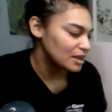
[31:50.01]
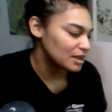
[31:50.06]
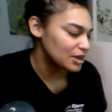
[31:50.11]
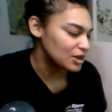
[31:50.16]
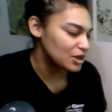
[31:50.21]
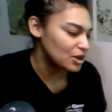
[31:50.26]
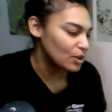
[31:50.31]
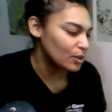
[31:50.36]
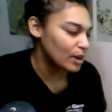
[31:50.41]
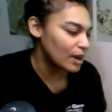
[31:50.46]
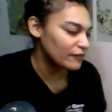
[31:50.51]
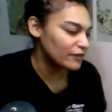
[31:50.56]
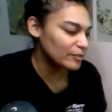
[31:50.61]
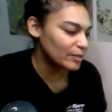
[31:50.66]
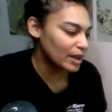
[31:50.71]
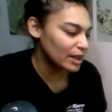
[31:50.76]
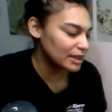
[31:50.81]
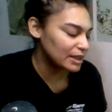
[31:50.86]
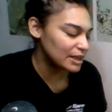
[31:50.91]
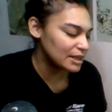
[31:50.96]

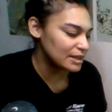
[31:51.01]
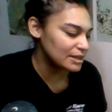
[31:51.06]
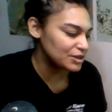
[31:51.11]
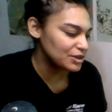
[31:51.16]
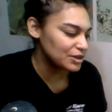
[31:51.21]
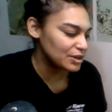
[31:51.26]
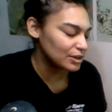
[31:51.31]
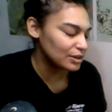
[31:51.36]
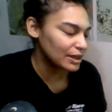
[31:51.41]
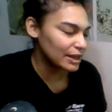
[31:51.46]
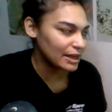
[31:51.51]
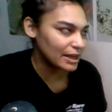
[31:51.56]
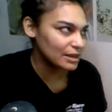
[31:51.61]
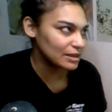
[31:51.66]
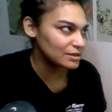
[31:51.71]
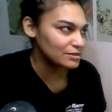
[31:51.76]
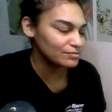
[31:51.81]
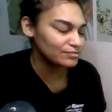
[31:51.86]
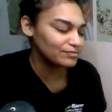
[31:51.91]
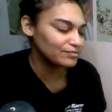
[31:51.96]
everybody,
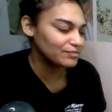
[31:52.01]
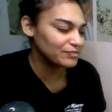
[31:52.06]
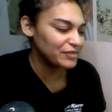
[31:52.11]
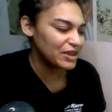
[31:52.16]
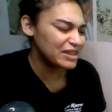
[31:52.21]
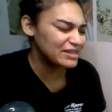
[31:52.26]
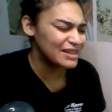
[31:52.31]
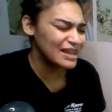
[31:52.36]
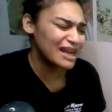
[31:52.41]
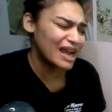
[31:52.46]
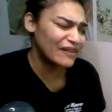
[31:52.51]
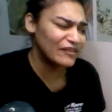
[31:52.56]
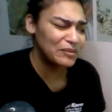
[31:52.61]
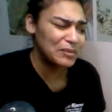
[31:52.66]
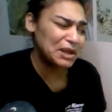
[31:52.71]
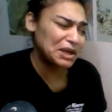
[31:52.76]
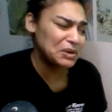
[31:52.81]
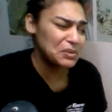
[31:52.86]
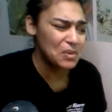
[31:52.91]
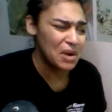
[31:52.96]
they think
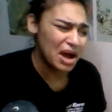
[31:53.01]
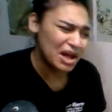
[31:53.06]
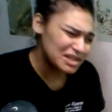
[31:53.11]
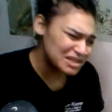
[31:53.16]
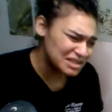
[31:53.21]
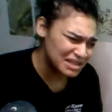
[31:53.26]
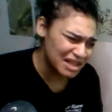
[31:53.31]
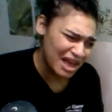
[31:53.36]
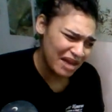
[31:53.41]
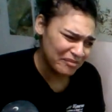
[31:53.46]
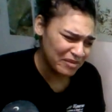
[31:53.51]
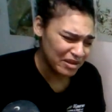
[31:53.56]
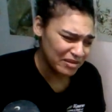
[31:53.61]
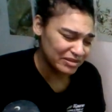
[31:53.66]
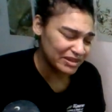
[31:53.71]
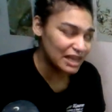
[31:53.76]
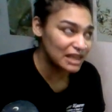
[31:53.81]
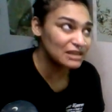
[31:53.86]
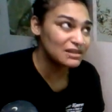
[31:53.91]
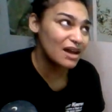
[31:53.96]
everybody wants them, and
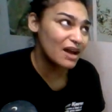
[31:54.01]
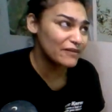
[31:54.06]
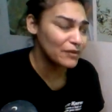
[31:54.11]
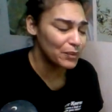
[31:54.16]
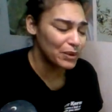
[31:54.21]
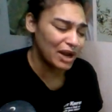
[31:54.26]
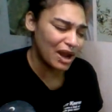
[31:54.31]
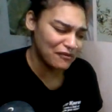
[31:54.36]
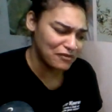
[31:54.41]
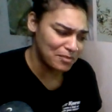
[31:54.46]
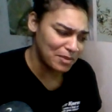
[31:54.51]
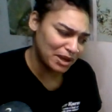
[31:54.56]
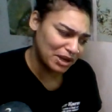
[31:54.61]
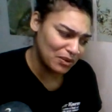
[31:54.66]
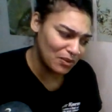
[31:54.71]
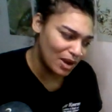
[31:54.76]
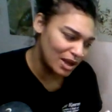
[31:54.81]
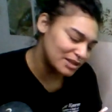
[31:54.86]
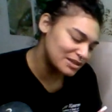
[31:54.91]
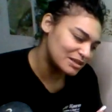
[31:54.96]
they love it when everybody
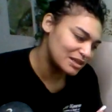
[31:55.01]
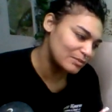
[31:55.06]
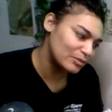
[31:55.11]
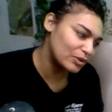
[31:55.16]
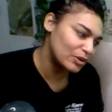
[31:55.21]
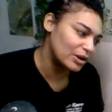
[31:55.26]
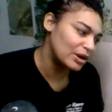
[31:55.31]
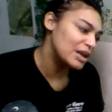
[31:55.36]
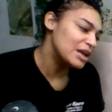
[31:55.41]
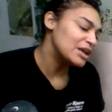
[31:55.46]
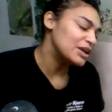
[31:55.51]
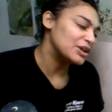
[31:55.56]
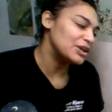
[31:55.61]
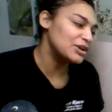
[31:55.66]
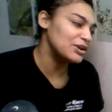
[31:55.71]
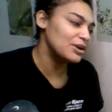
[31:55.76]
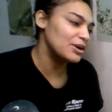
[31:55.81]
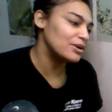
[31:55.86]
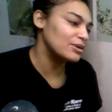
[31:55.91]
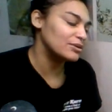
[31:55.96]
wants them, or
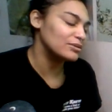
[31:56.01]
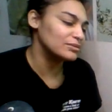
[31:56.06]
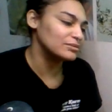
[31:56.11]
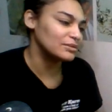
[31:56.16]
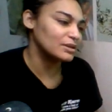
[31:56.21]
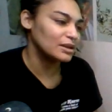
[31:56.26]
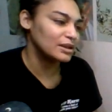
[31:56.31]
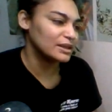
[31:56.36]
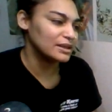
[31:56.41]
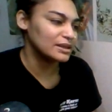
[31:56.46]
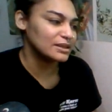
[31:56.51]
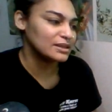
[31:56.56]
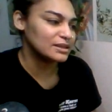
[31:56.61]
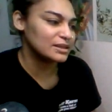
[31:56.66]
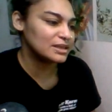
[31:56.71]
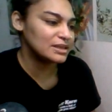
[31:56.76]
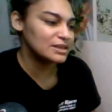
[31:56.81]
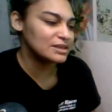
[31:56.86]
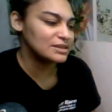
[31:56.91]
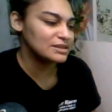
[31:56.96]
like
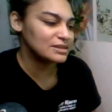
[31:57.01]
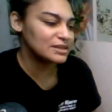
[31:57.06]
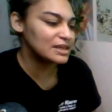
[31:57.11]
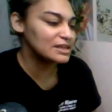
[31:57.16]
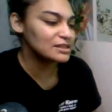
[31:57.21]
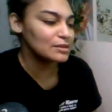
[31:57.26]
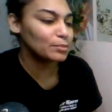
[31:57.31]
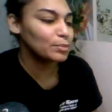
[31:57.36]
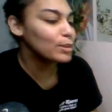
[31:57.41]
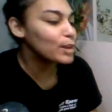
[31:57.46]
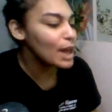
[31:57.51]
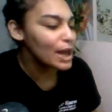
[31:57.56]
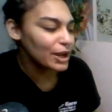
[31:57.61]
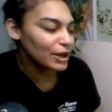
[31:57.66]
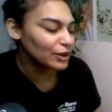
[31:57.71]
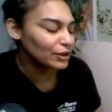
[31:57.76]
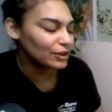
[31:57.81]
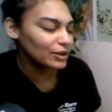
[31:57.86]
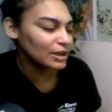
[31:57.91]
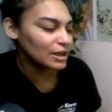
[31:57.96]
he's a
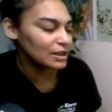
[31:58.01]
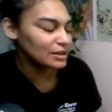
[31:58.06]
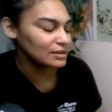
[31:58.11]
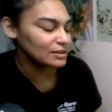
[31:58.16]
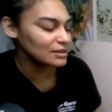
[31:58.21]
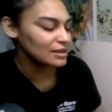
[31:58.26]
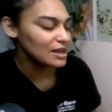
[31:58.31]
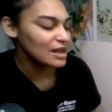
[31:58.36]
player.